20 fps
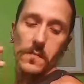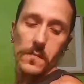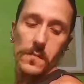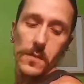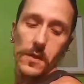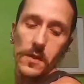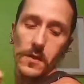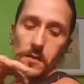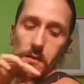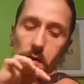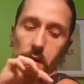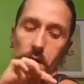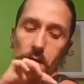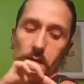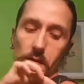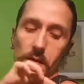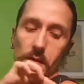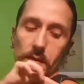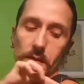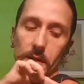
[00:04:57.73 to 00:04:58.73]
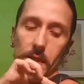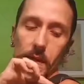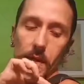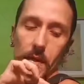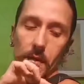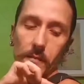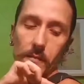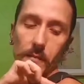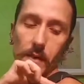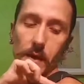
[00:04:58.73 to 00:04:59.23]
it's likely that it's getting
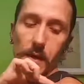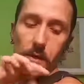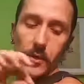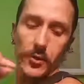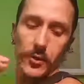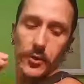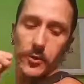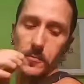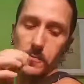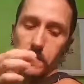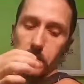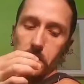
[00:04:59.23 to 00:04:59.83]
impinged.